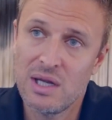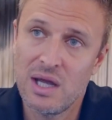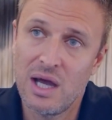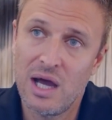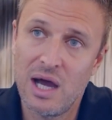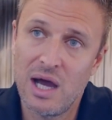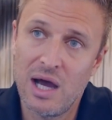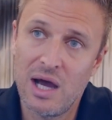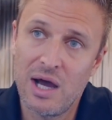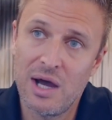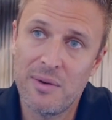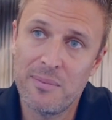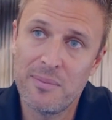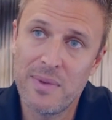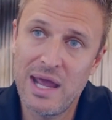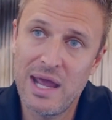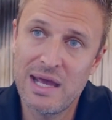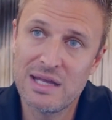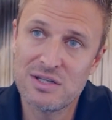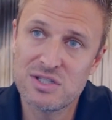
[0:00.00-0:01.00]

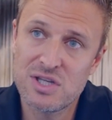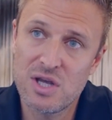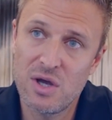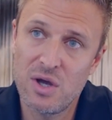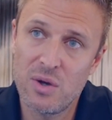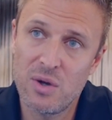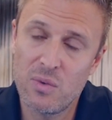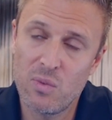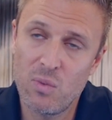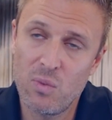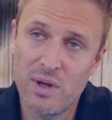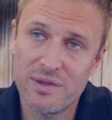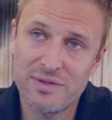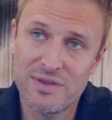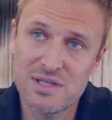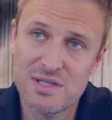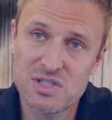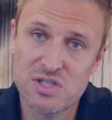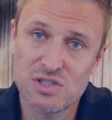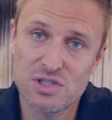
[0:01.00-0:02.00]
And so what
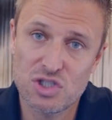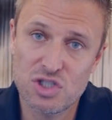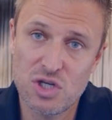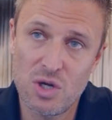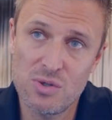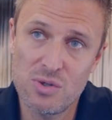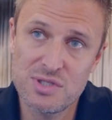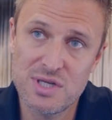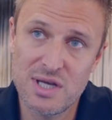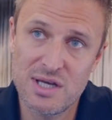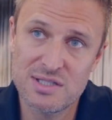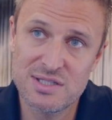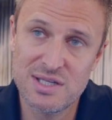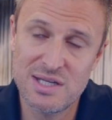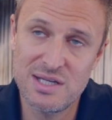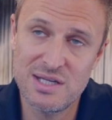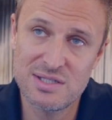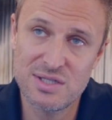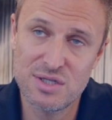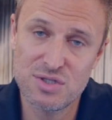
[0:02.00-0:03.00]
this shows us
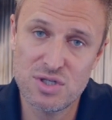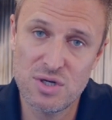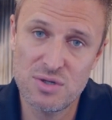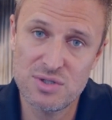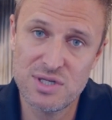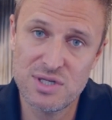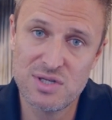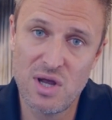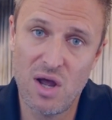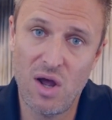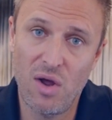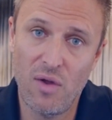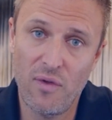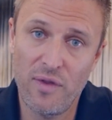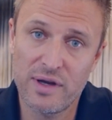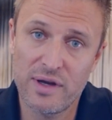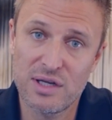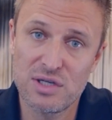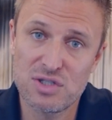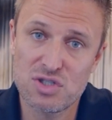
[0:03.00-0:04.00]
is it shows us all
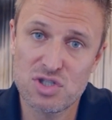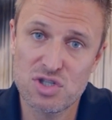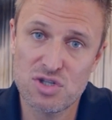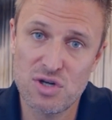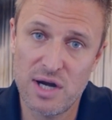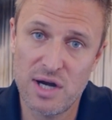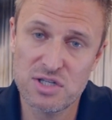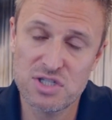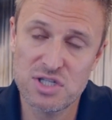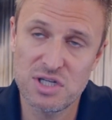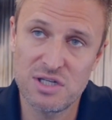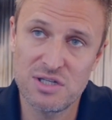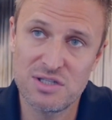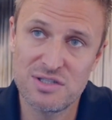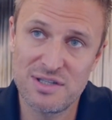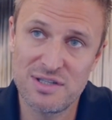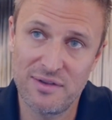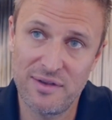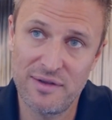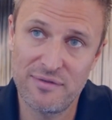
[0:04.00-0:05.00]
the construction
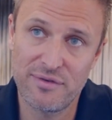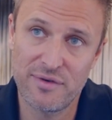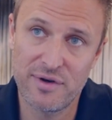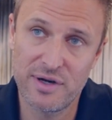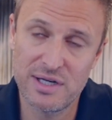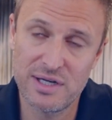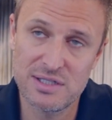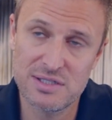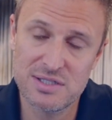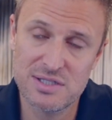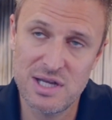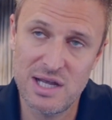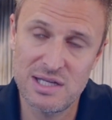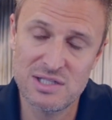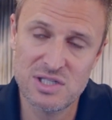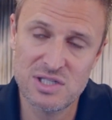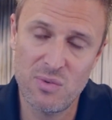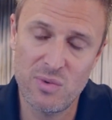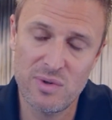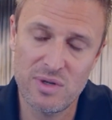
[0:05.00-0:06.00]
deliveries. And
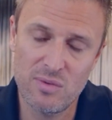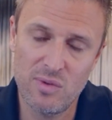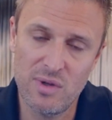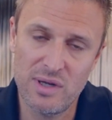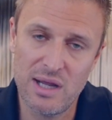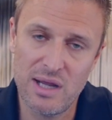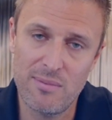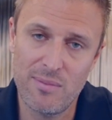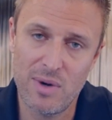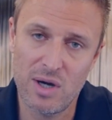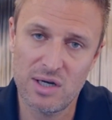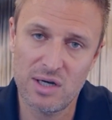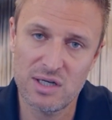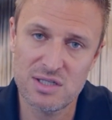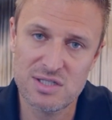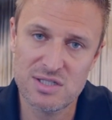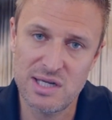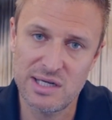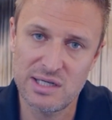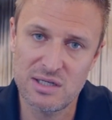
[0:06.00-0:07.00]
so when you look at market
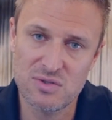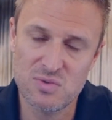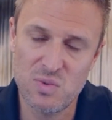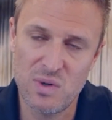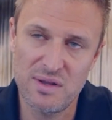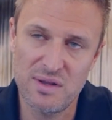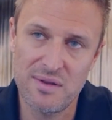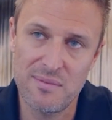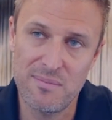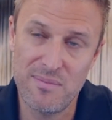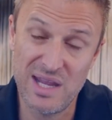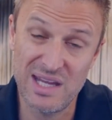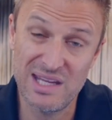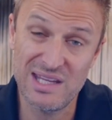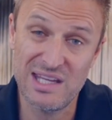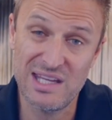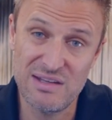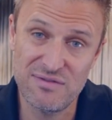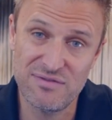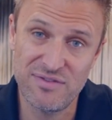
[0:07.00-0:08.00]
cycles, one of the main
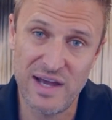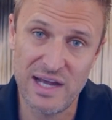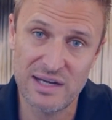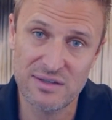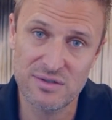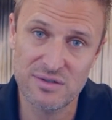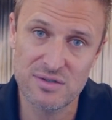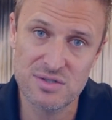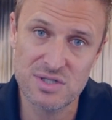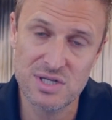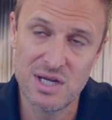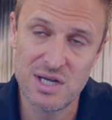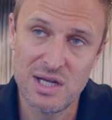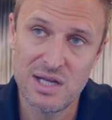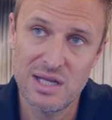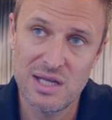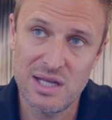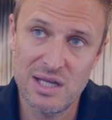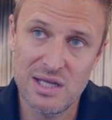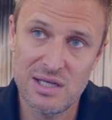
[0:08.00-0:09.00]
key factors
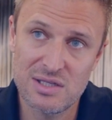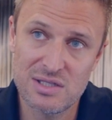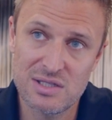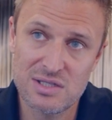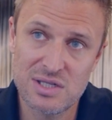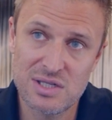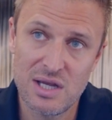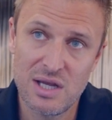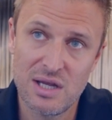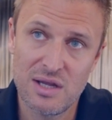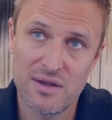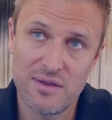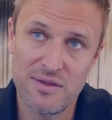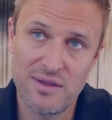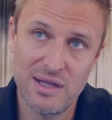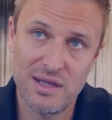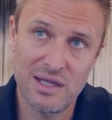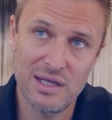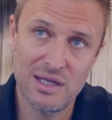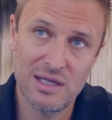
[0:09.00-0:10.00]
is
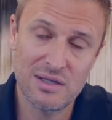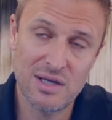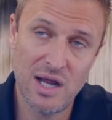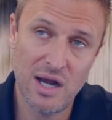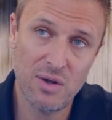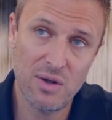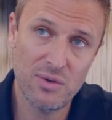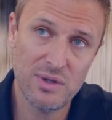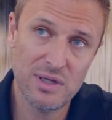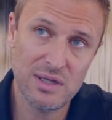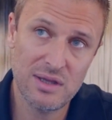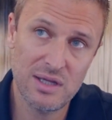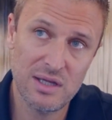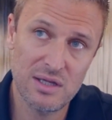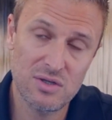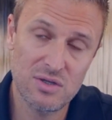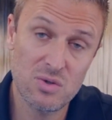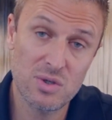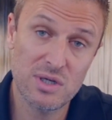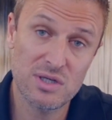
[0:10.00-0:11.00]
the not only the
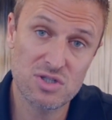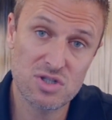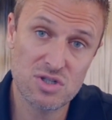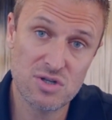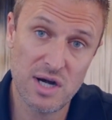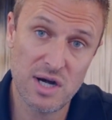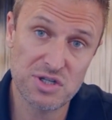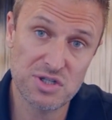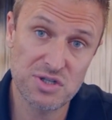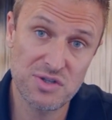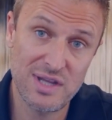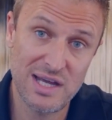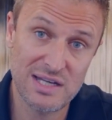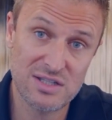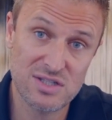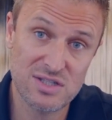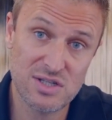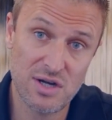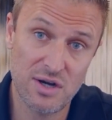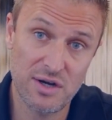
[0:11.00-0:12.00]
new construction that's
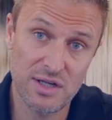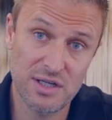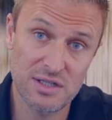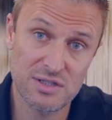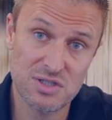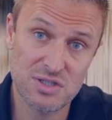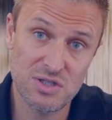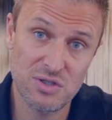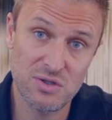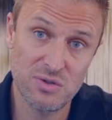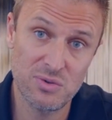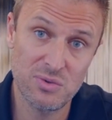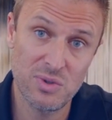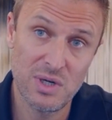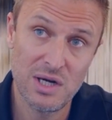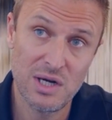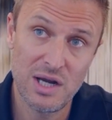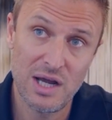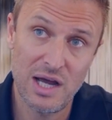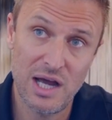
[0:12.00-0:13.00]
starting to
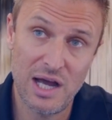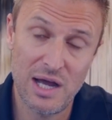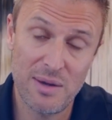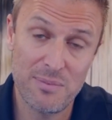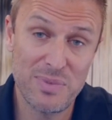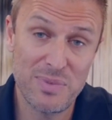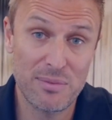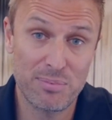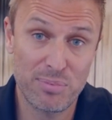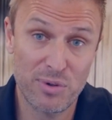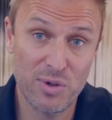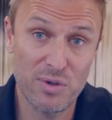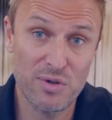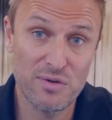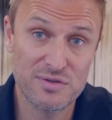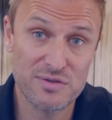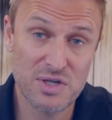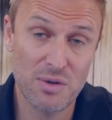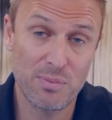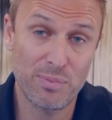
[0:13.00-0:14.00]
be
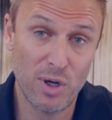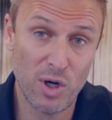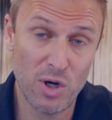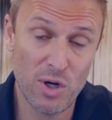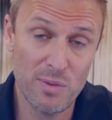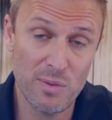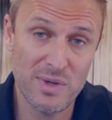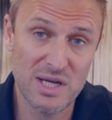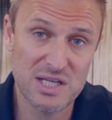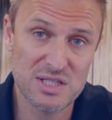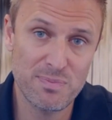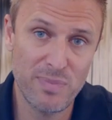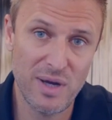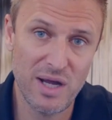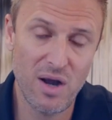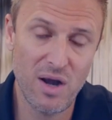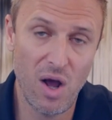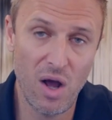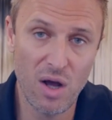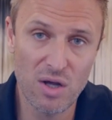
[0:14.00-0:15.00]
approved, so permits,
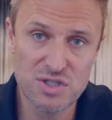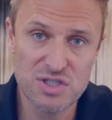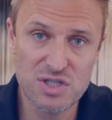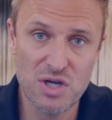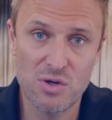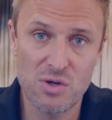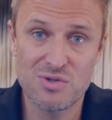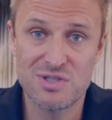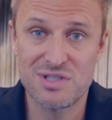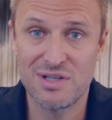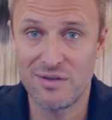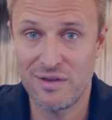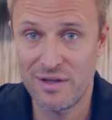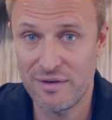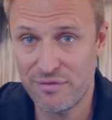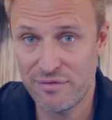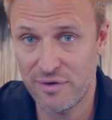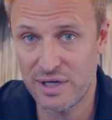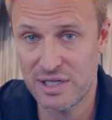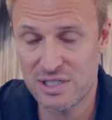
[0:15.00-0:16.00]
but also
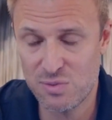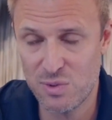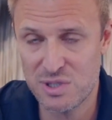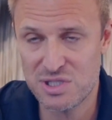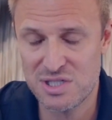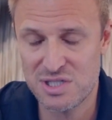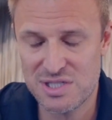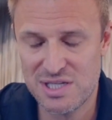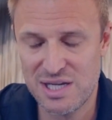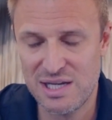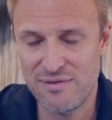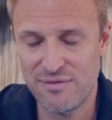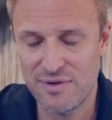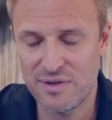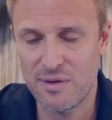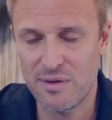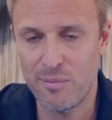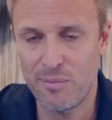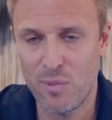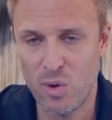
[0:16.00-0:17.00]
deliveries, which is even
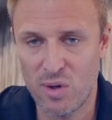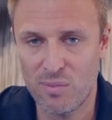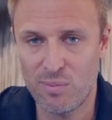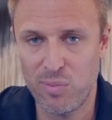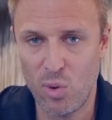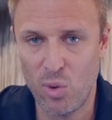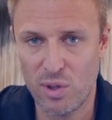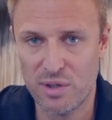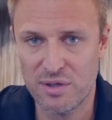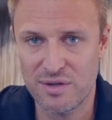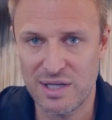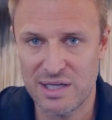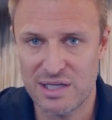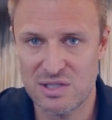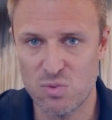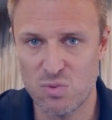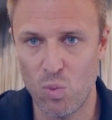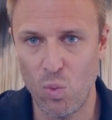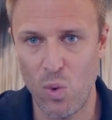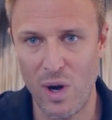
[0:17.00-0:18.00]
the more important thing. Is
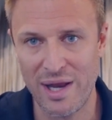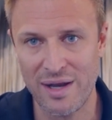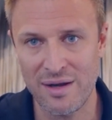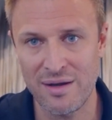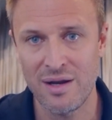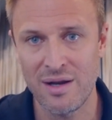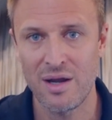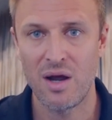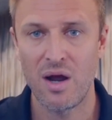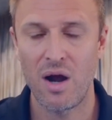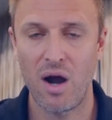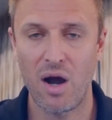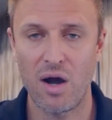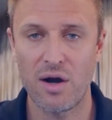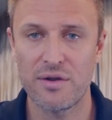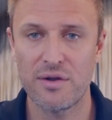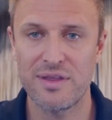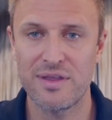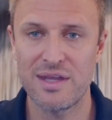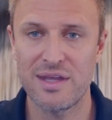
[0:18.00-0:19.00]
when
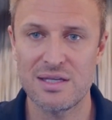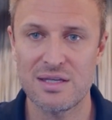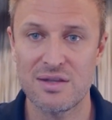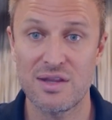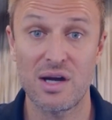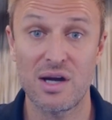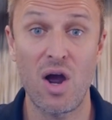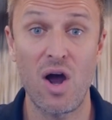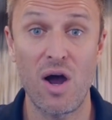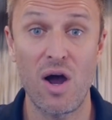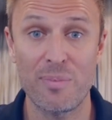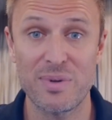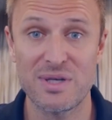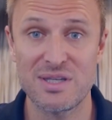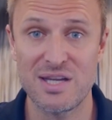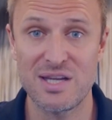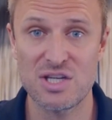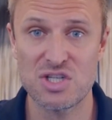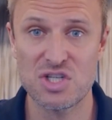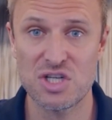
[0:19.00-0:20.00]
are the
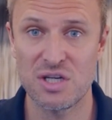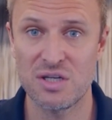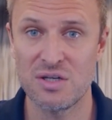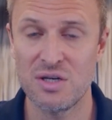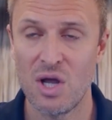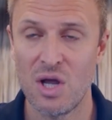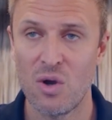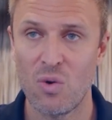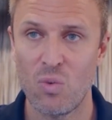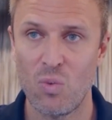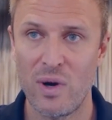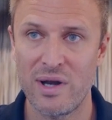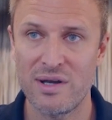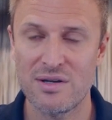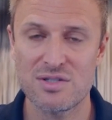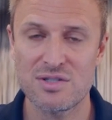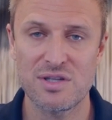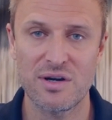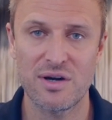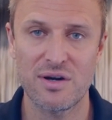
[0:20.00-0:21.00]
competition? When
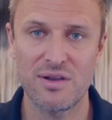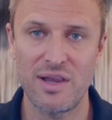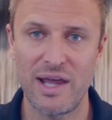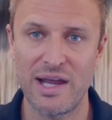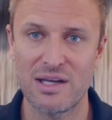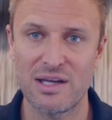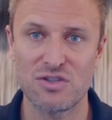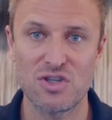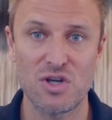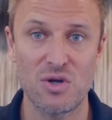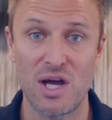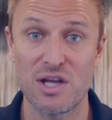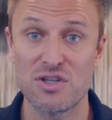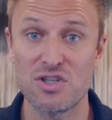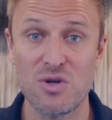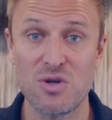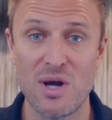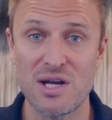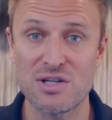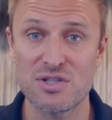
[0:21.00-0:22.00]
is there like a
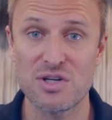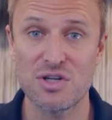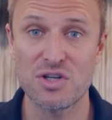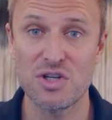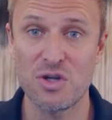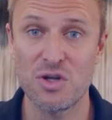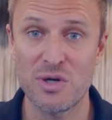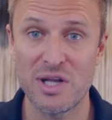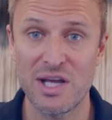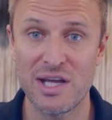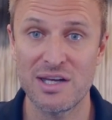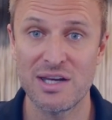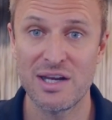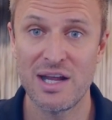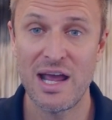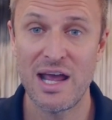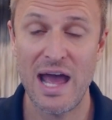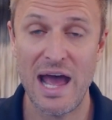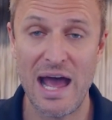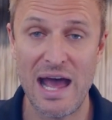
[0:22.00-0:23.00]
200 unit
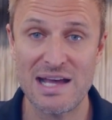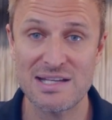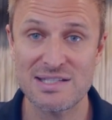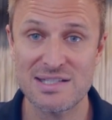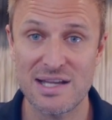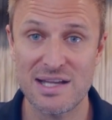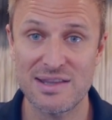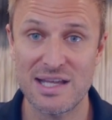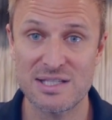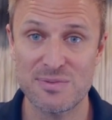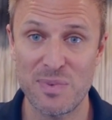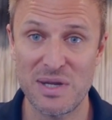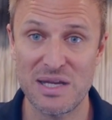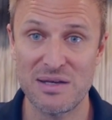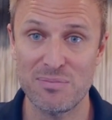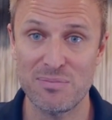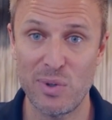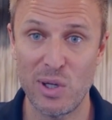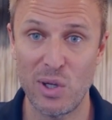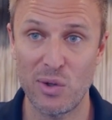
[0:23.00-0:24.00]
asset that's
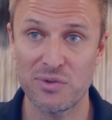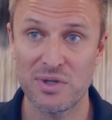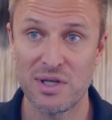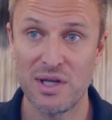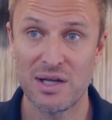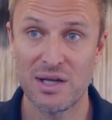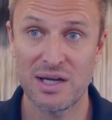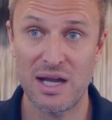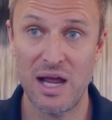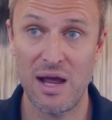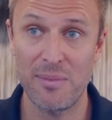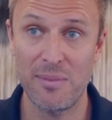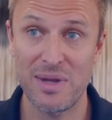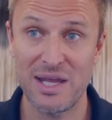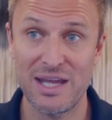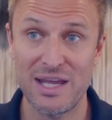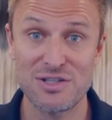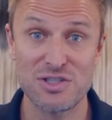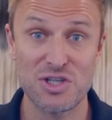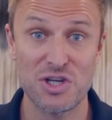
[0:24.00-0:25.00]
being built coming
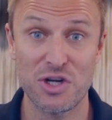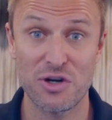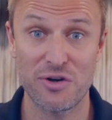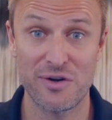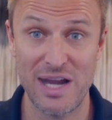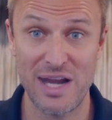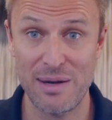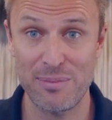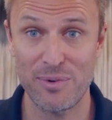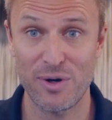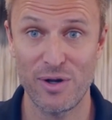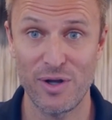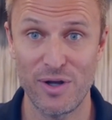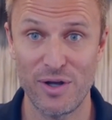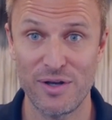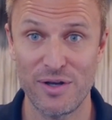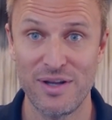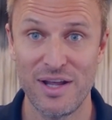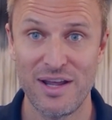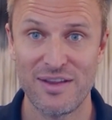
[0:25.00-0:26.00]
into your
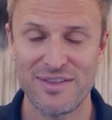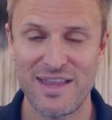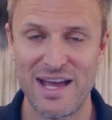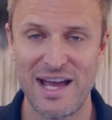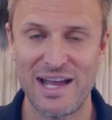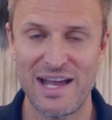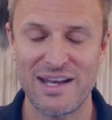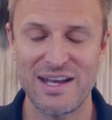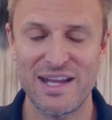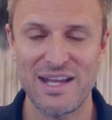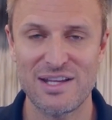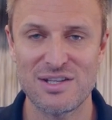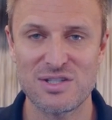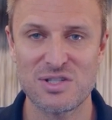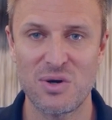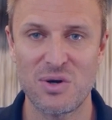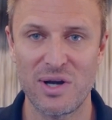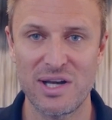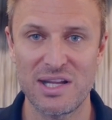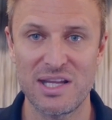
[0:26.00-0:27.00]
neighborhood that is
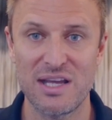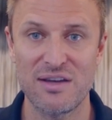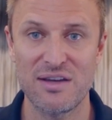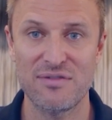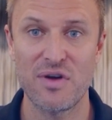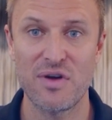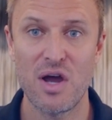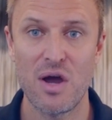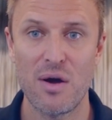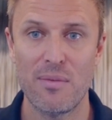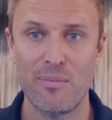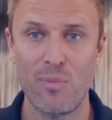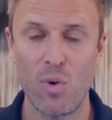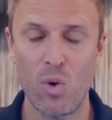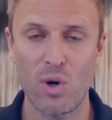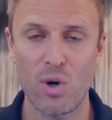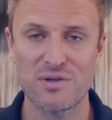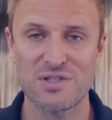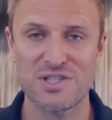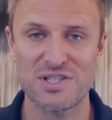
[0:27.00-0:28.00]
going to give
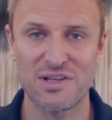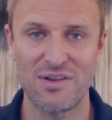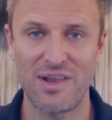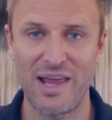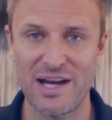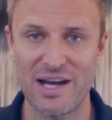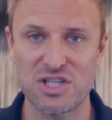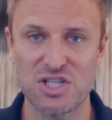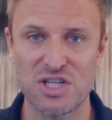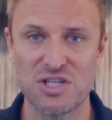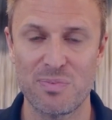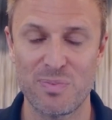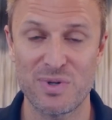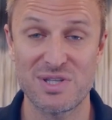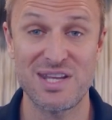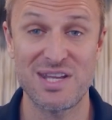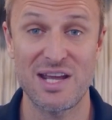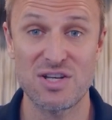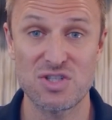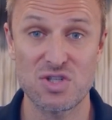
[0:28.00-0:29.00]
more selection to
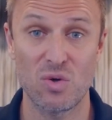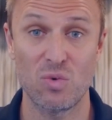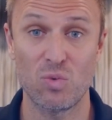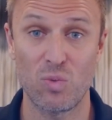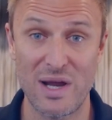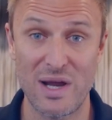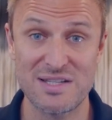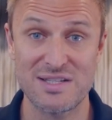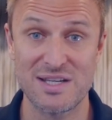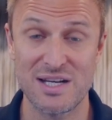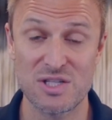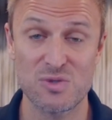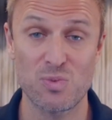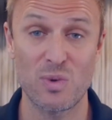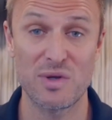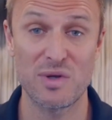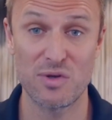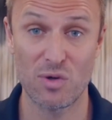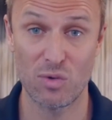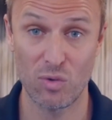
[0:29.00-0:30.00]
potential residents
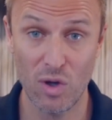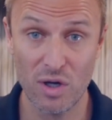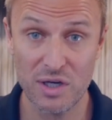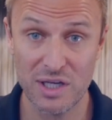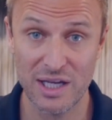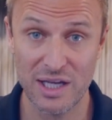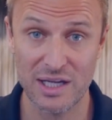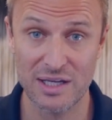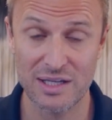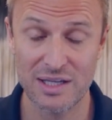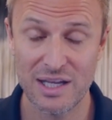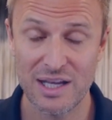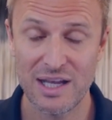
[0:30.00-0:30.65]
when they're looking?